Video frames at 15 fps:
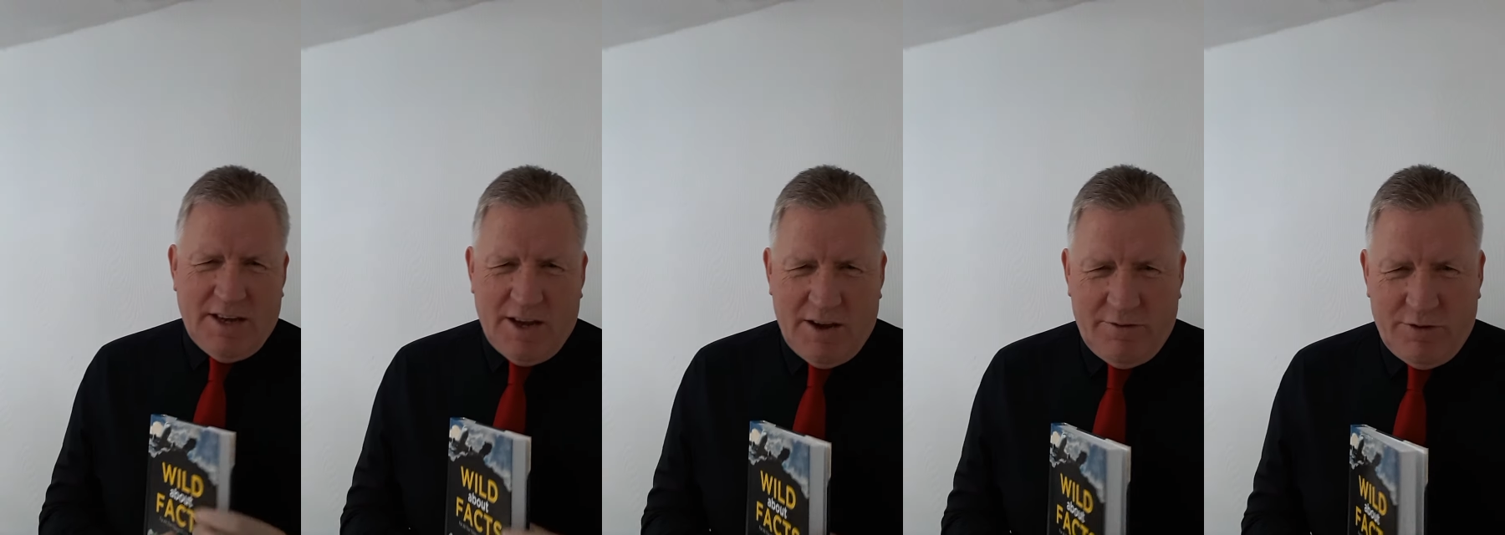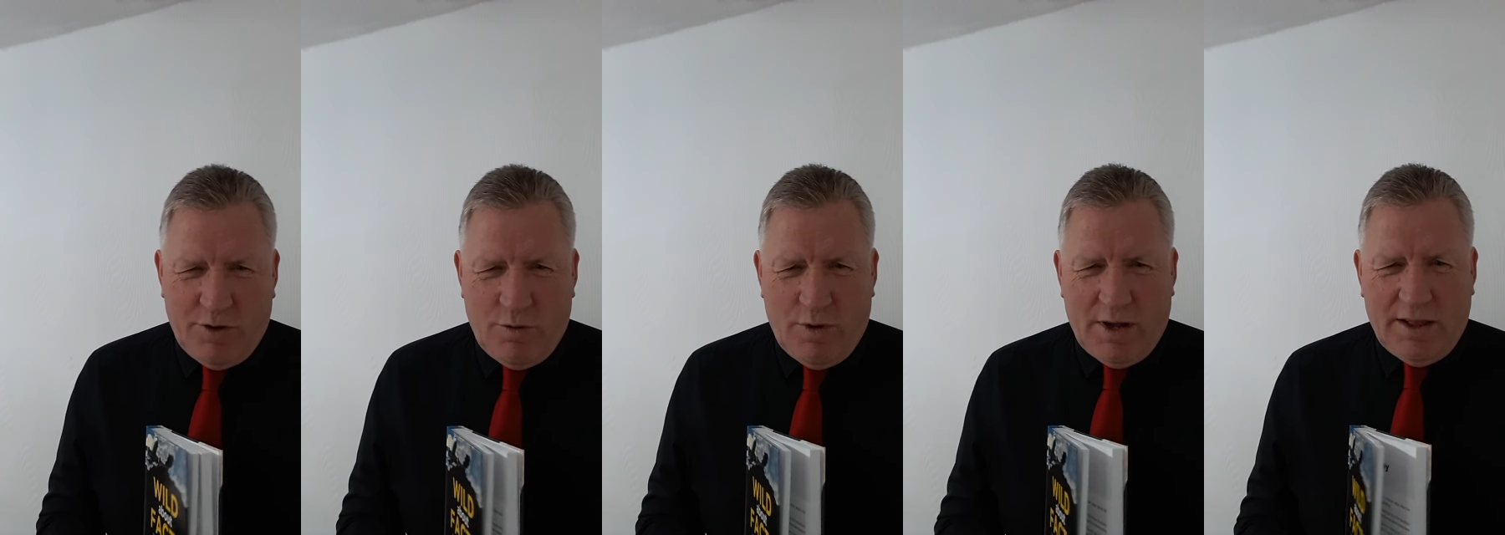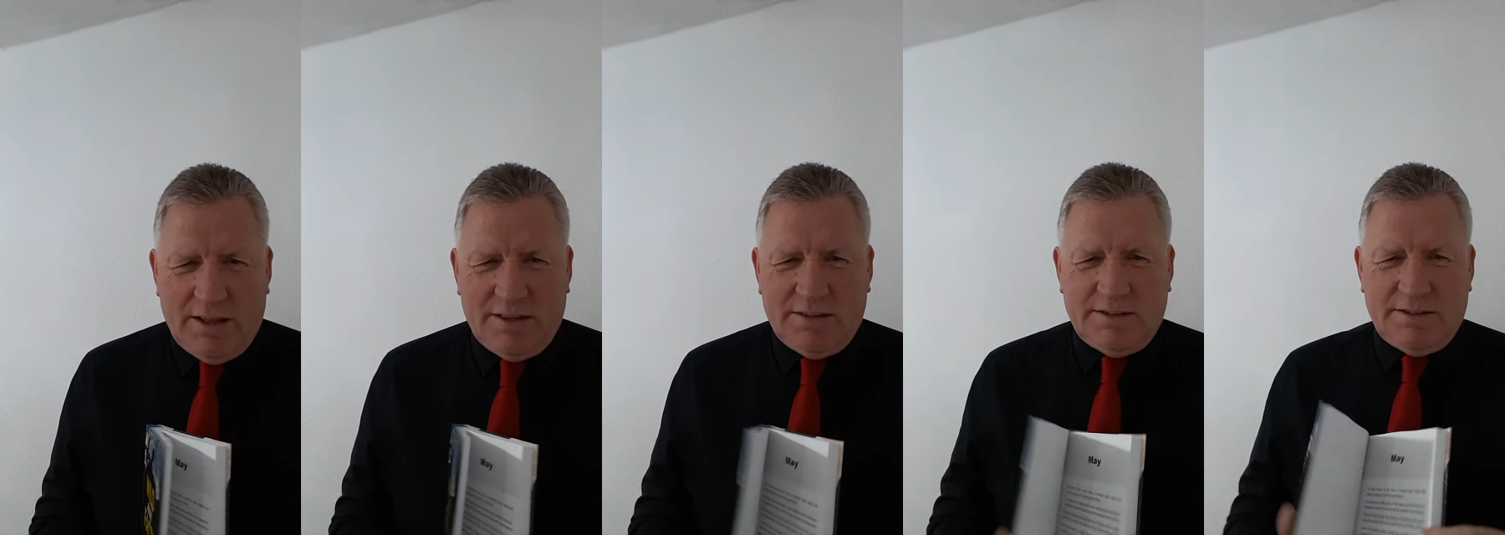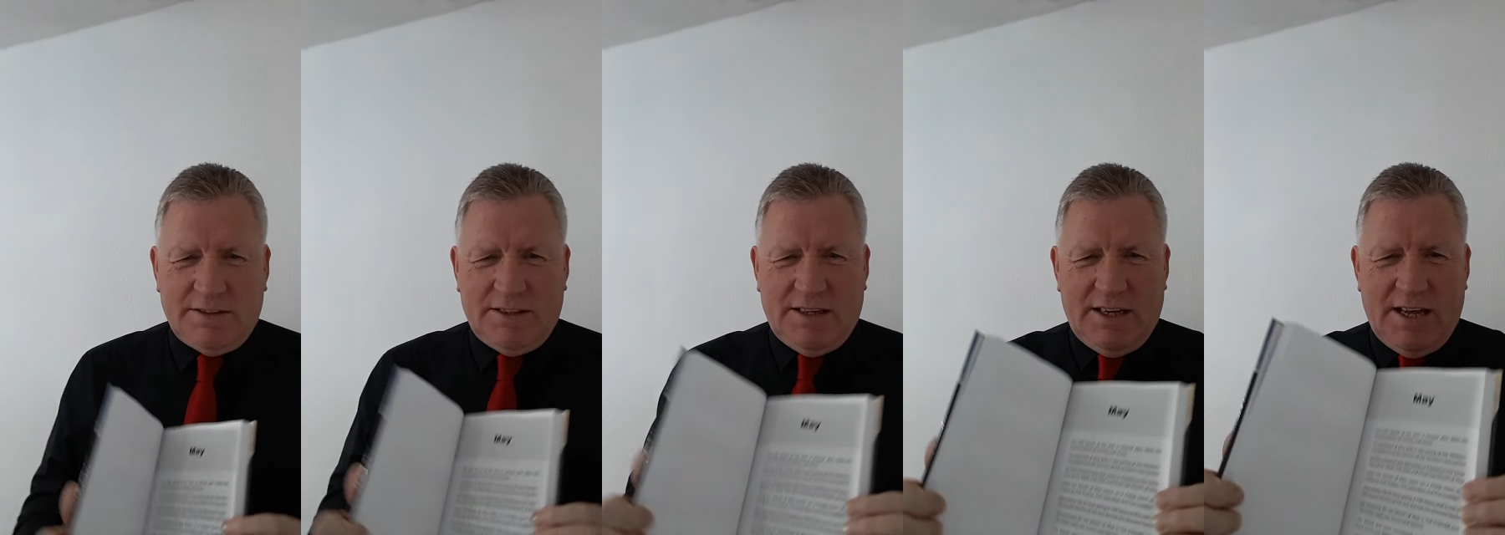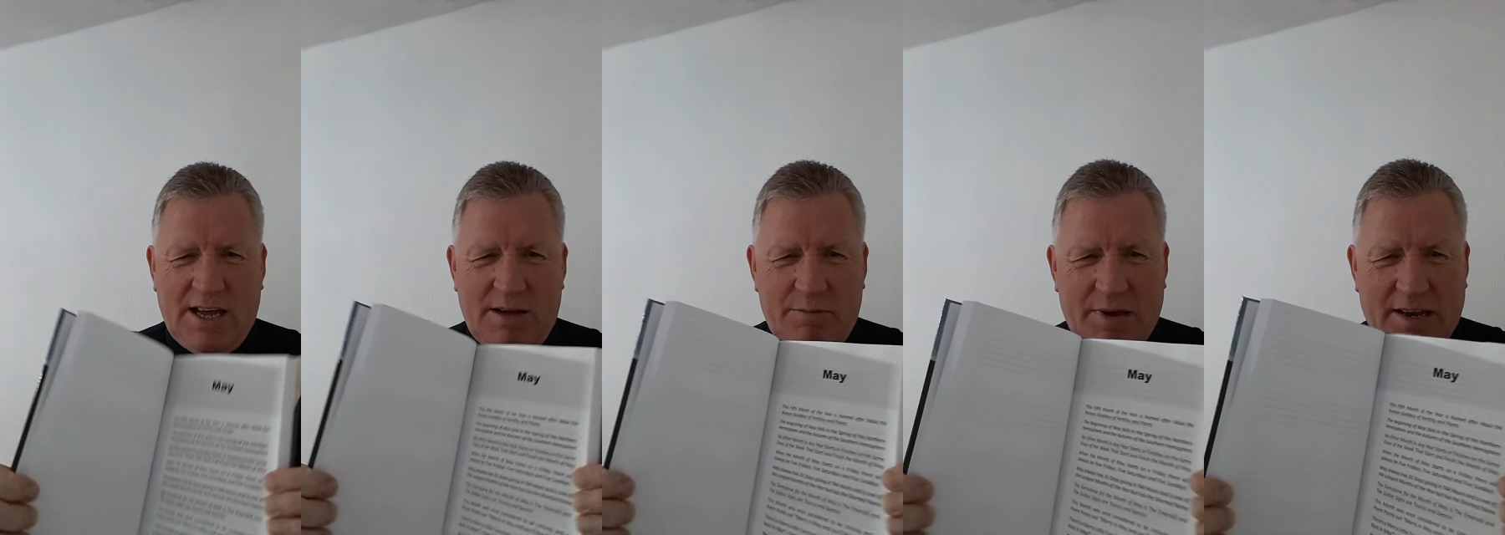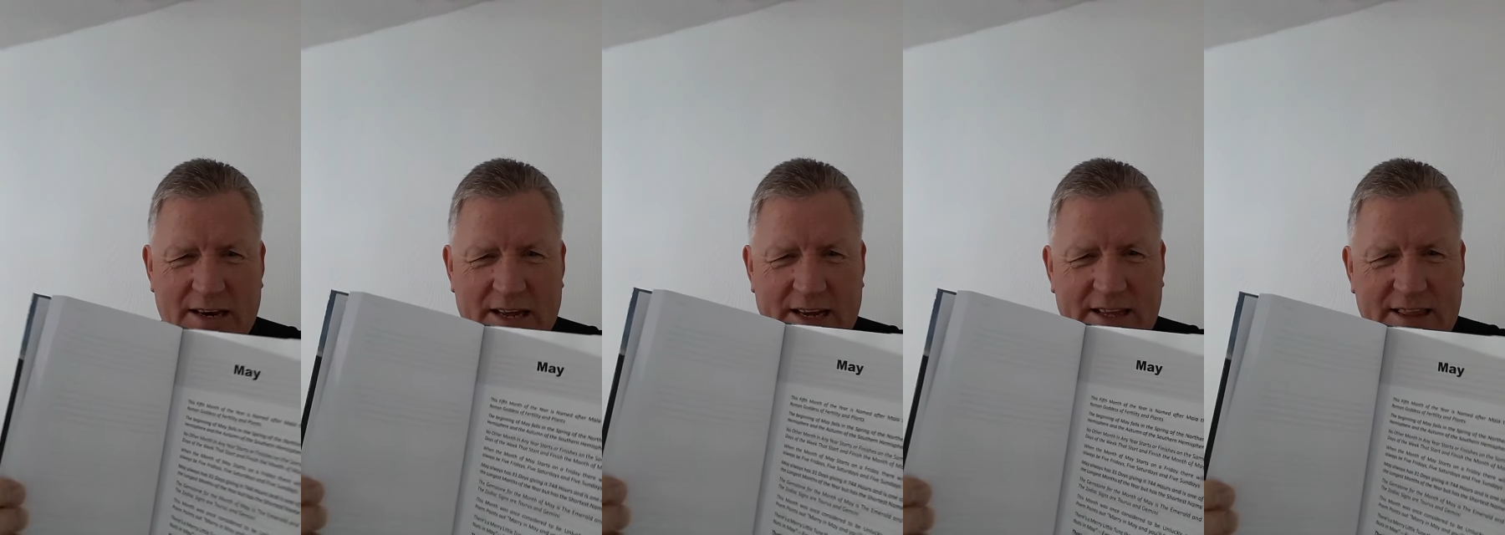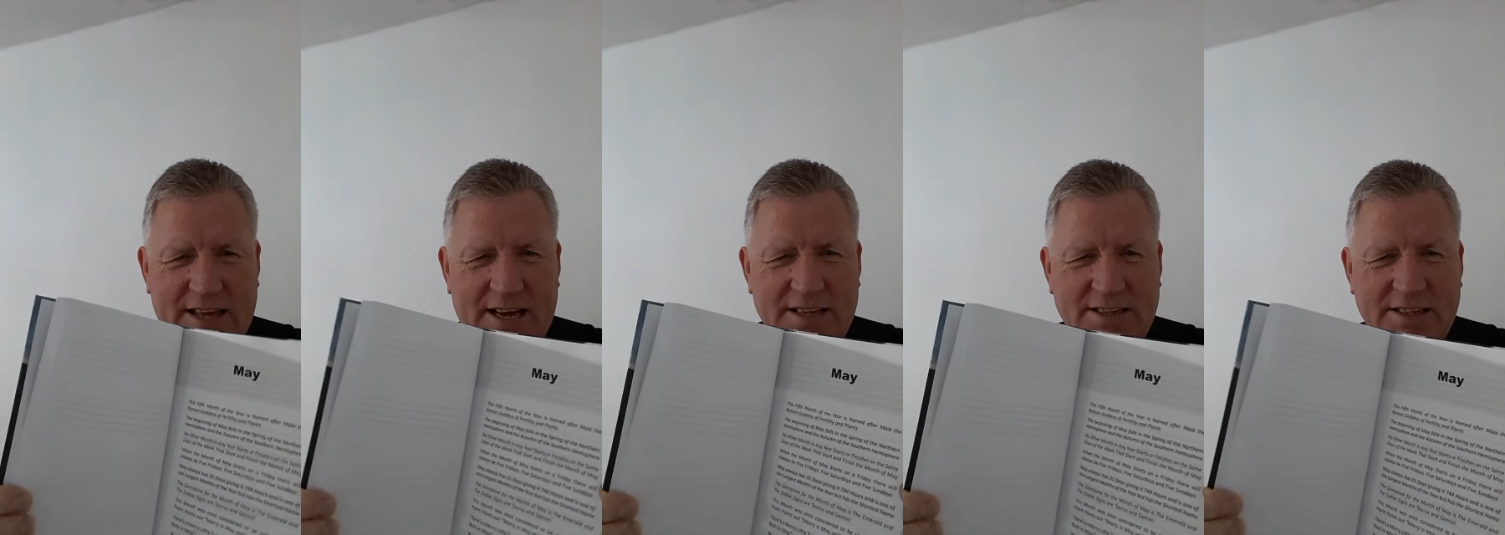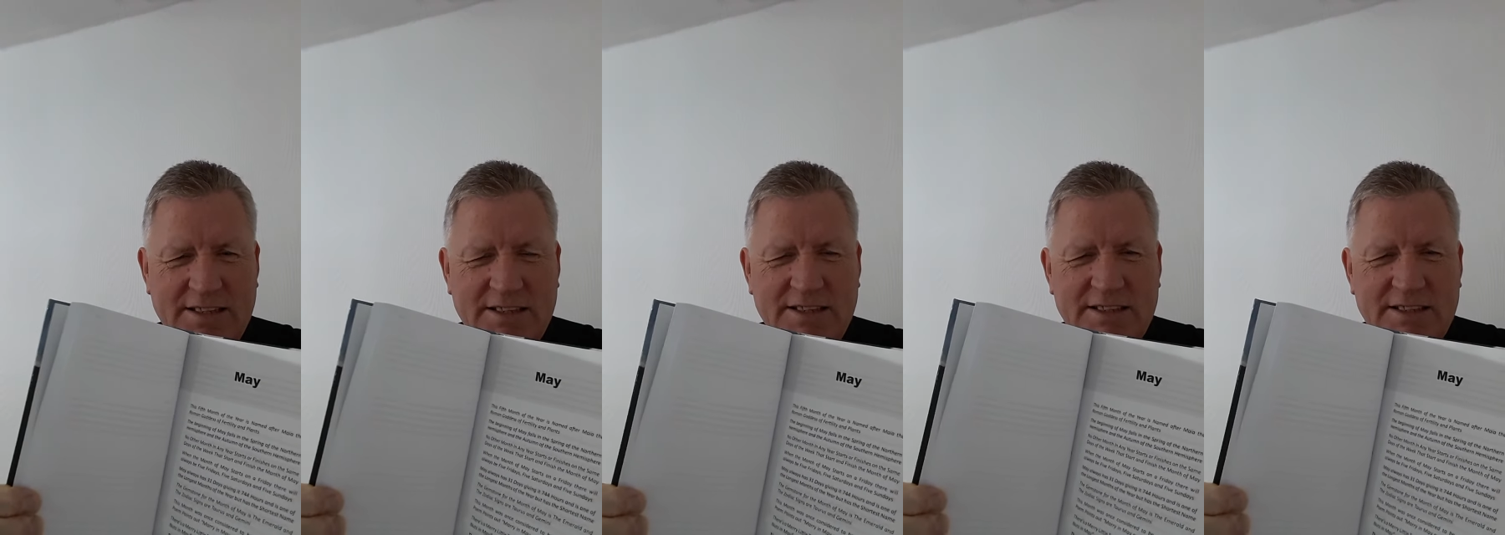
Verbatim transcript: if you will, a bit like that.